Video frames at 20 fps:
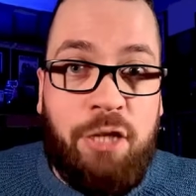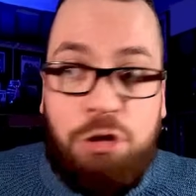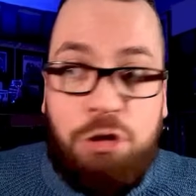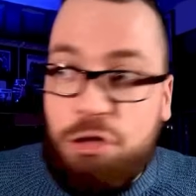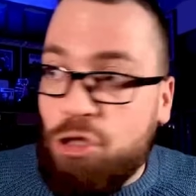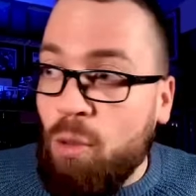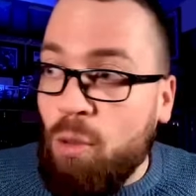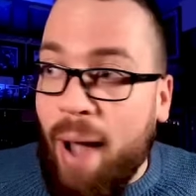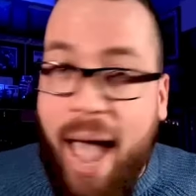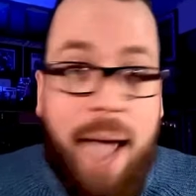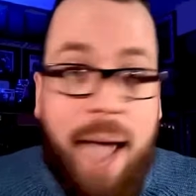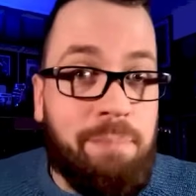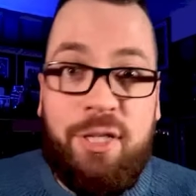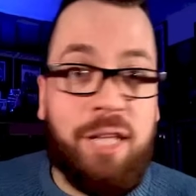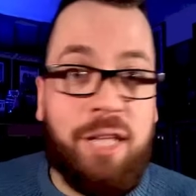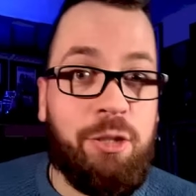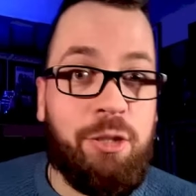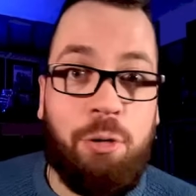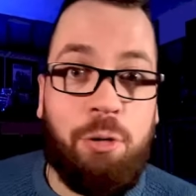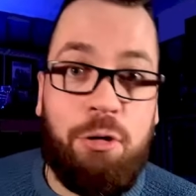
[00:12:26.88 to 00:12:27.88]
It just so
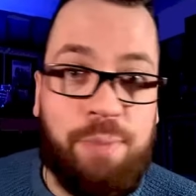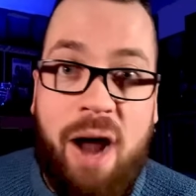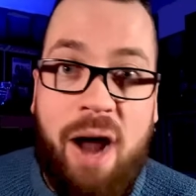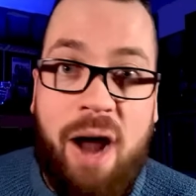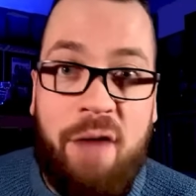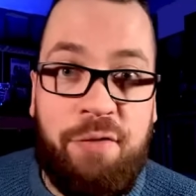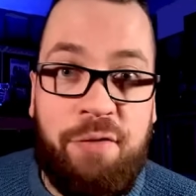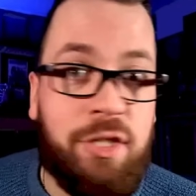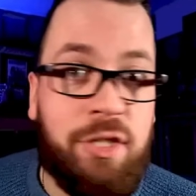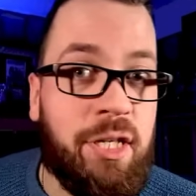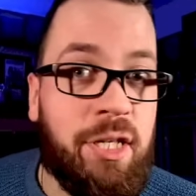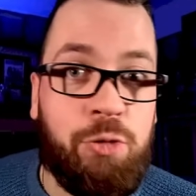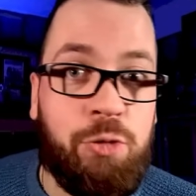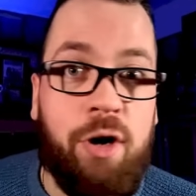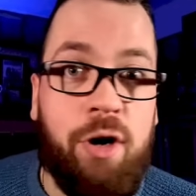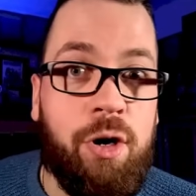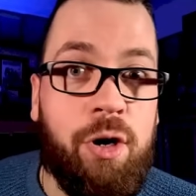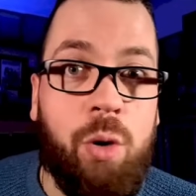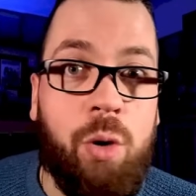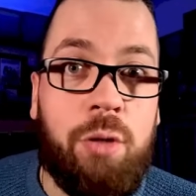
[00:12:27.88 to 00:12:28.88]
happens that those
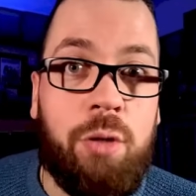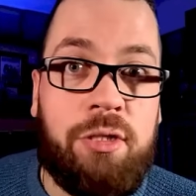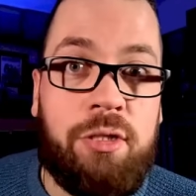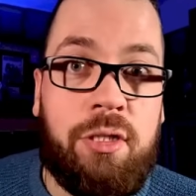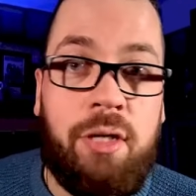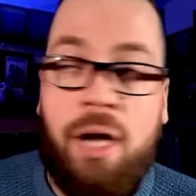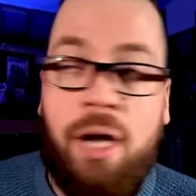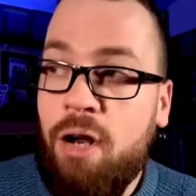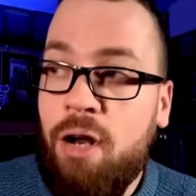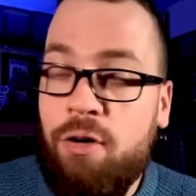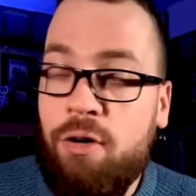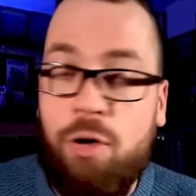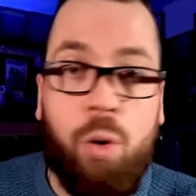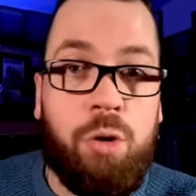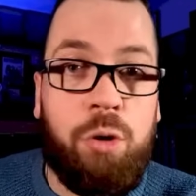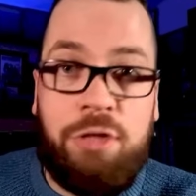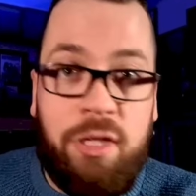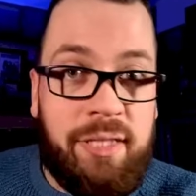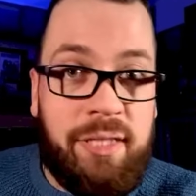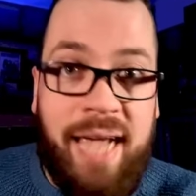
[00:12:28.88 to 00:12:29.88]
prophecies were
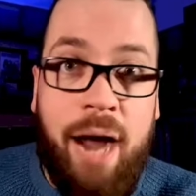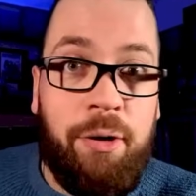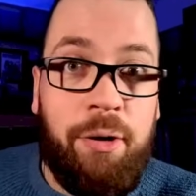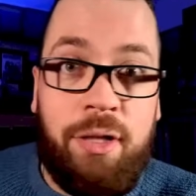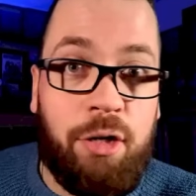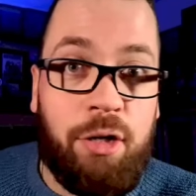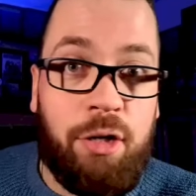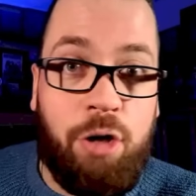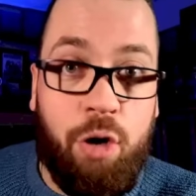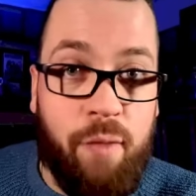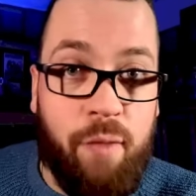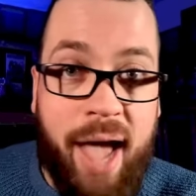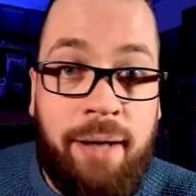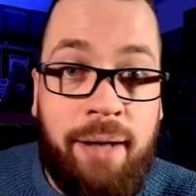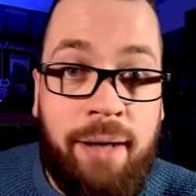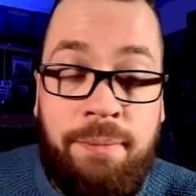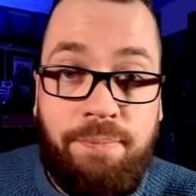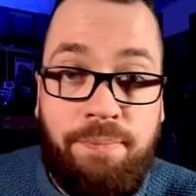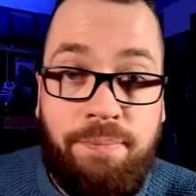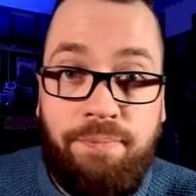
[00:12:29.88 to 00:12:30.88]
noted down in the
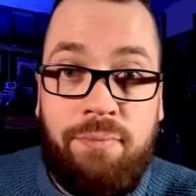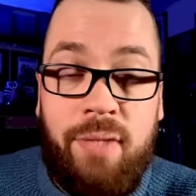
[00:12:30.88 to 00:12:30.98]
Quran